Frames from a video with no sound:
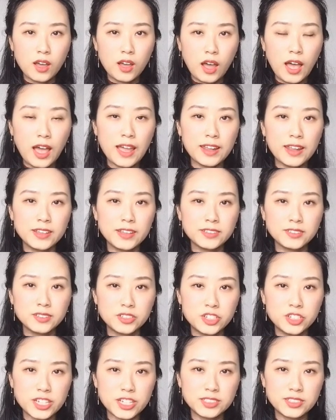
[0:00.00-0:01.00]
Highly
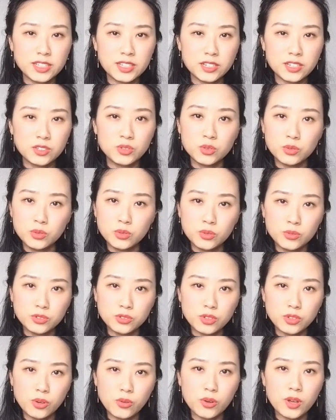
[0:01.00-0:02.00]
suggested to do
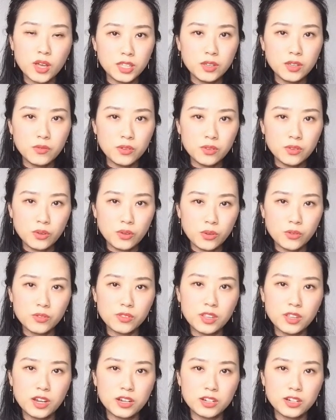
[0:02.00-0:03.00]
so even
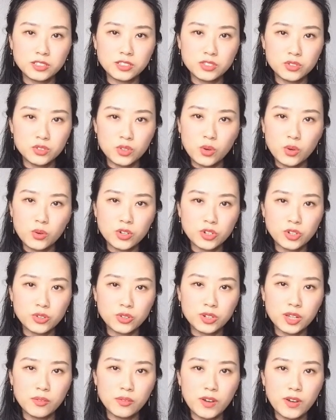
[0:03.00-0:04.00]
though there is no
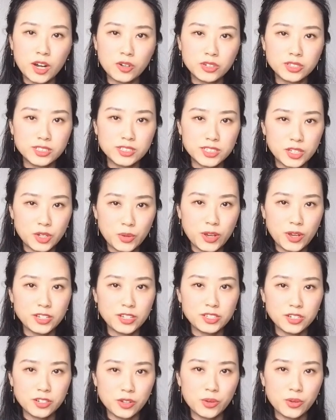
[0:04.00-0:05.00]
coronavirus
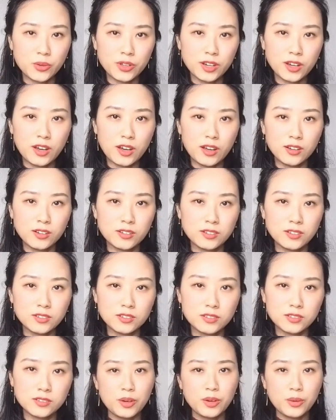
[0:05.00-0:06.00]
situation going on.
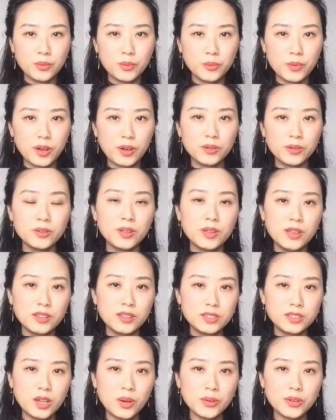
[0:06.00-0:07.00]
Well,
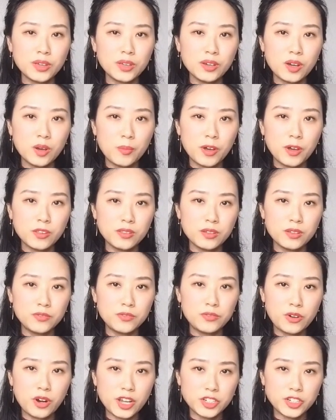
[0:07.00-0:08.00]
talking about the
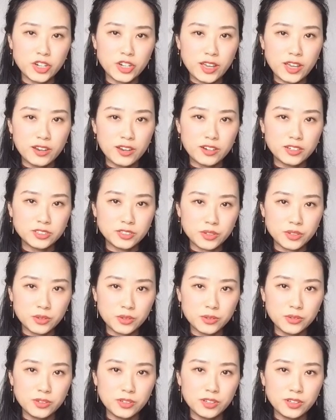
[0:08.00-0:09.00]
fresh air is
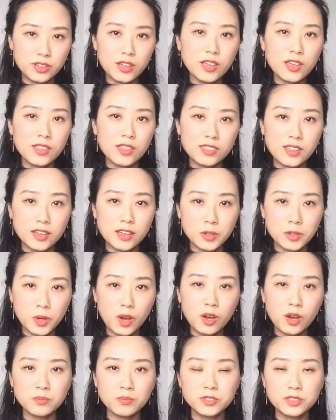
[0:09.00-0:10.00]
good, then
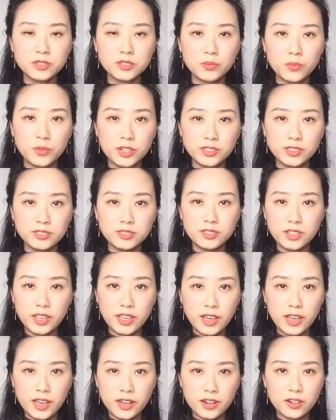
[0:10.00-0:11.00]
comes with
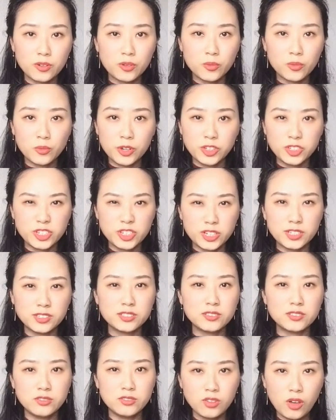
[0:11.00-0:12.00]
the air which
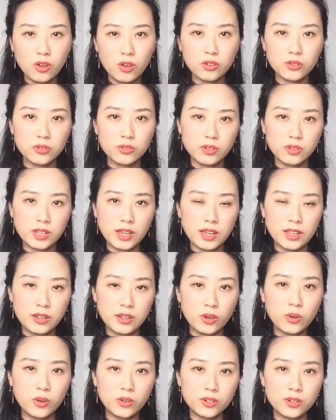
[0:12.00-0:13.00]
is not good at
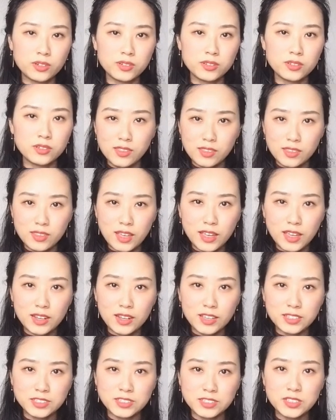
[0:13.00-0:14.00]
all.
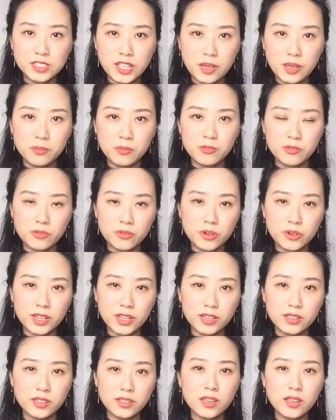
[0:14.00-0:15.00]
That is tip
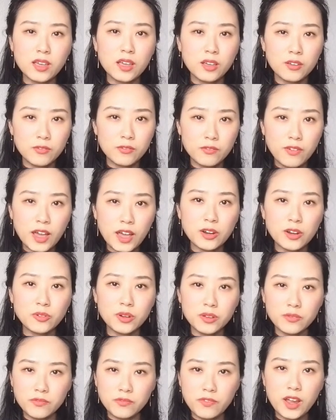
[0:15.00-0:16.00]
3.
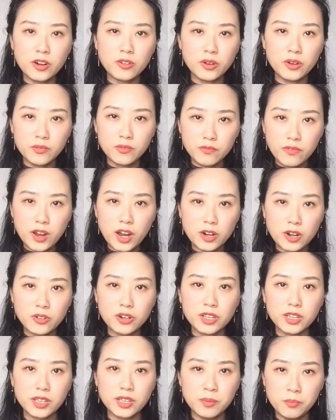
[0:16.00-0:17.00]
Very, very,
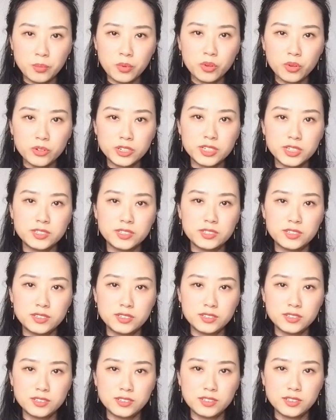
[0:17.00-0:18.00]
very important.
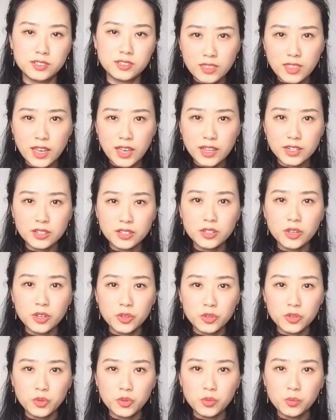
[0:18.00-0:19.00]
That
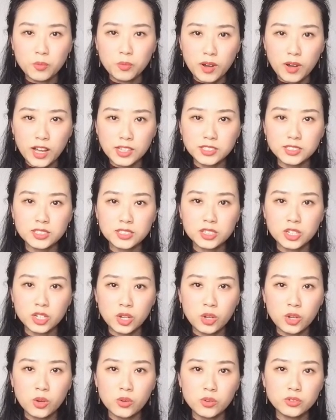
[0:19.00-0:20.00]
you must
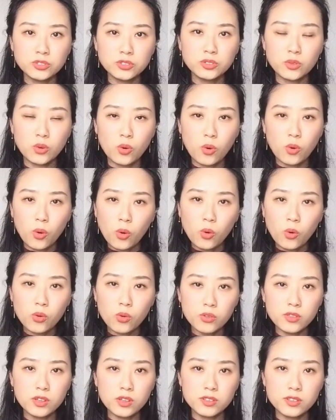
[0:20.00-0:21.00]
close
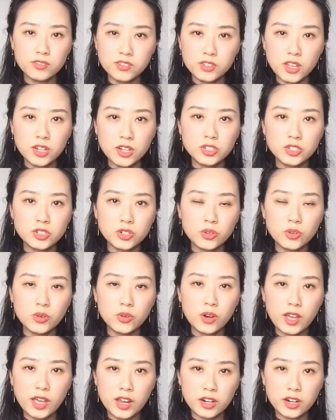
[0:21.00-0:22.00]
all the
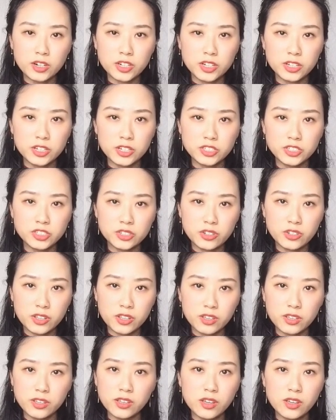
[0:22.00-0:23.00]
central air
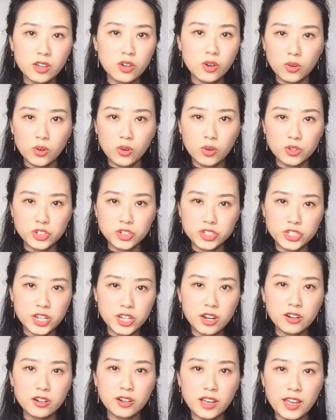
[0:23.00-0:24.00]
conditioning or
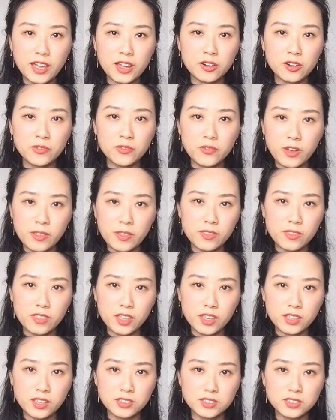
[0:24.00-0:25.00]
shared air fan
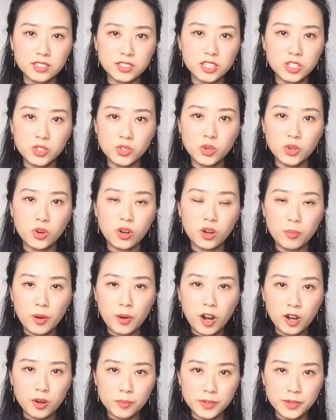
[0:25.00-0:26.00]
things in your
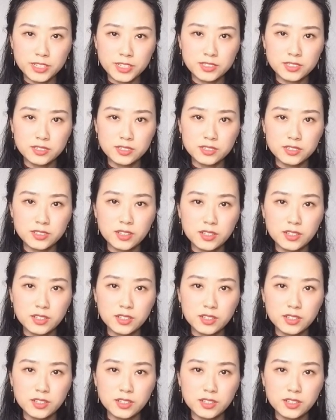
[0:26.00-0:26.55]
apartment